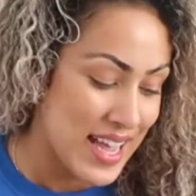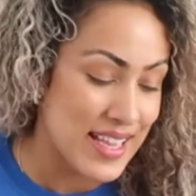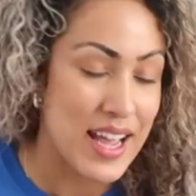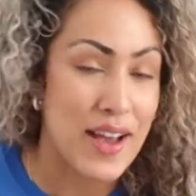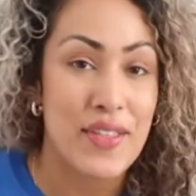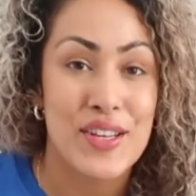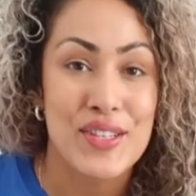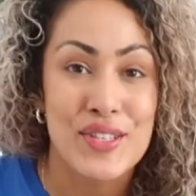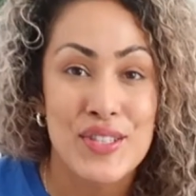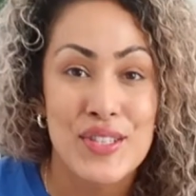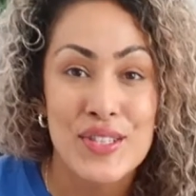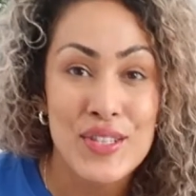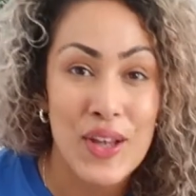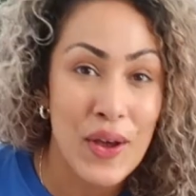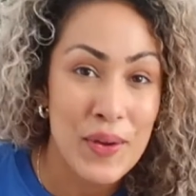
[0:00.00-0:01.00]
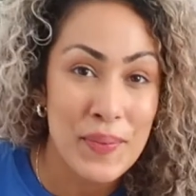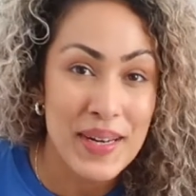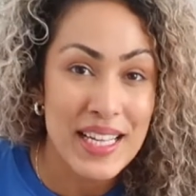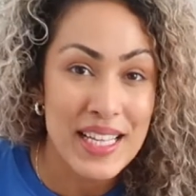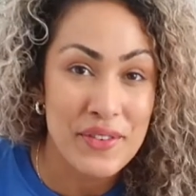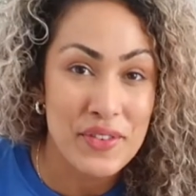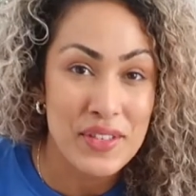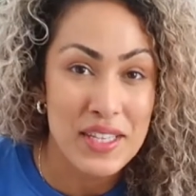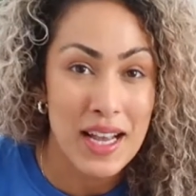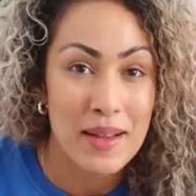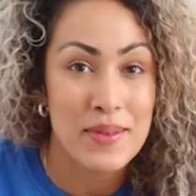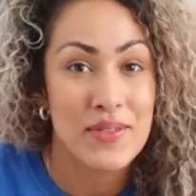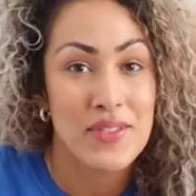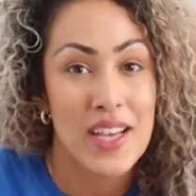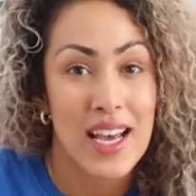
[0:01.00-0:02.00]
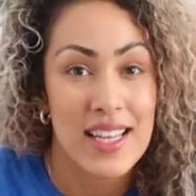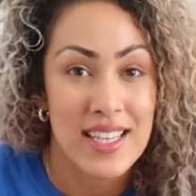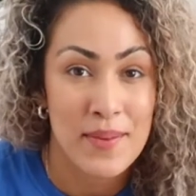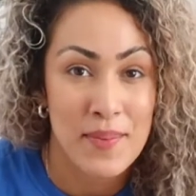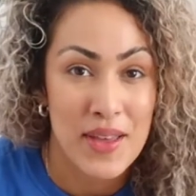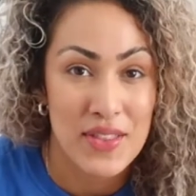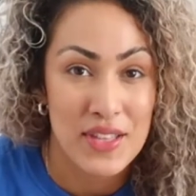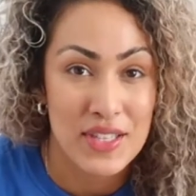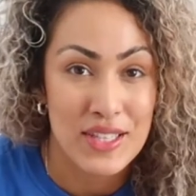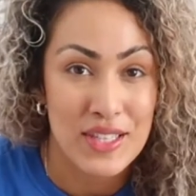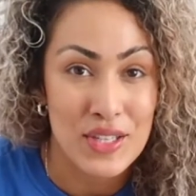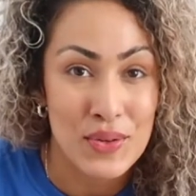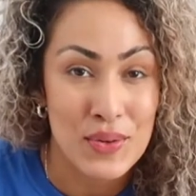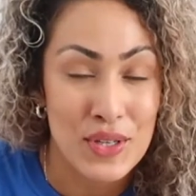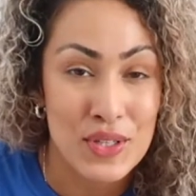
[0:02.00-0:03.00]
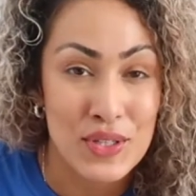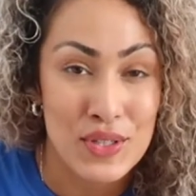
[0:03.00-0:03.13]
Now there's so many different types of tie-dye methods that you can